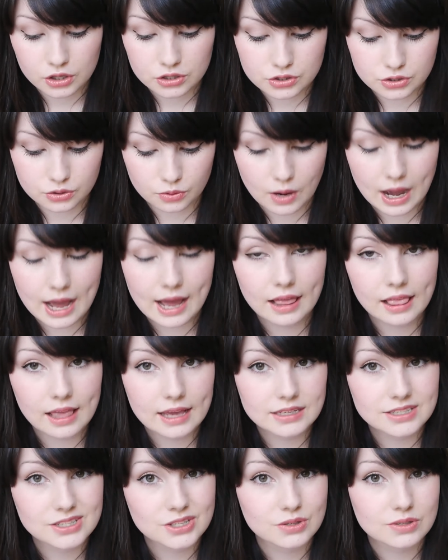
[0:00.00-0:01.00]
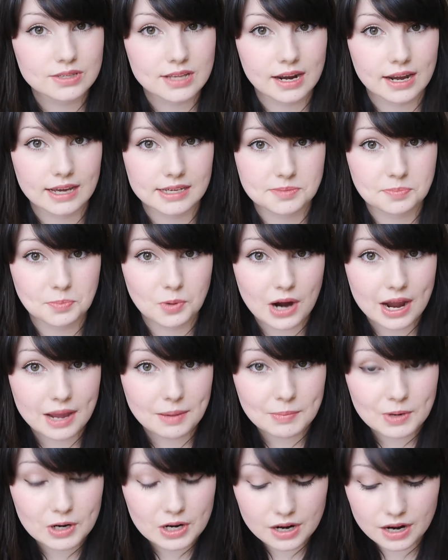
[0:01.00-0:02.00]
So I like to use a nice
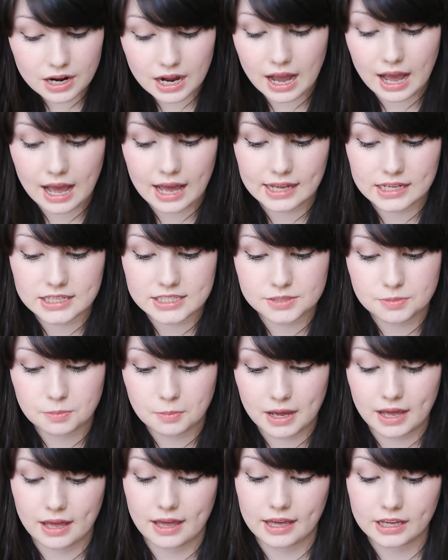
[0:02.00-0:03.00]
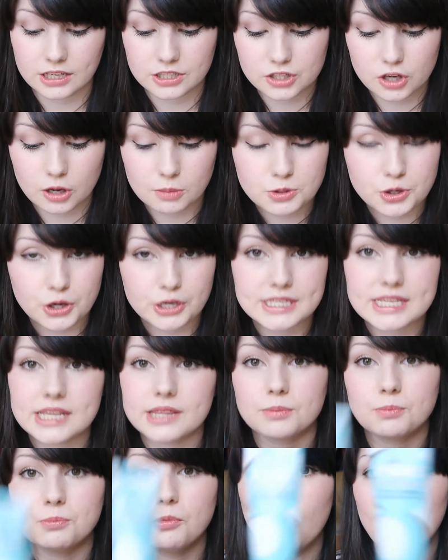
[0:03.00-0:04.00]
primer, and my top choice
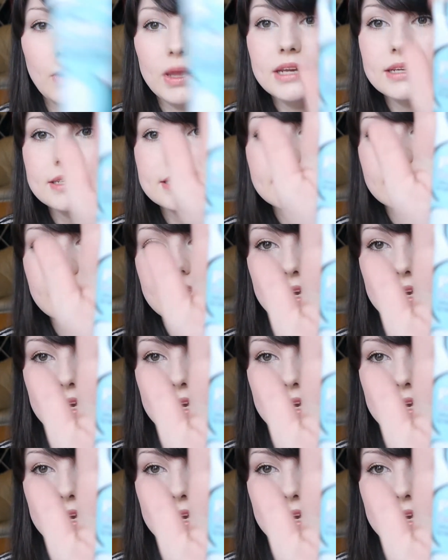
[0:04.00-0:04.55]
at the moment